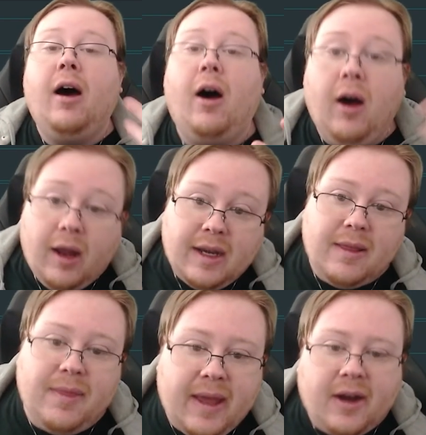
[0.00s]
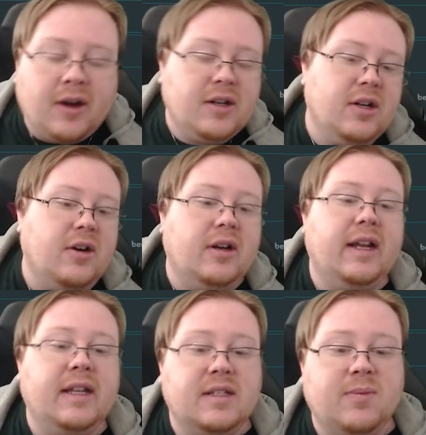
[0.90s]
on their turn
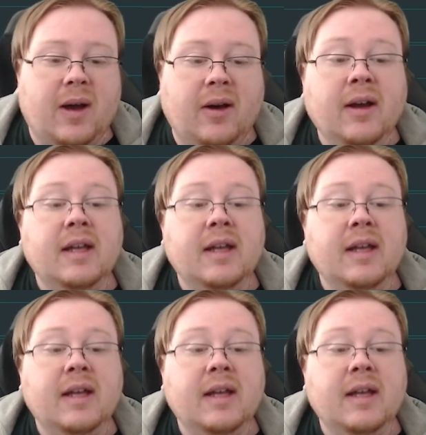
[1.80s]
as well.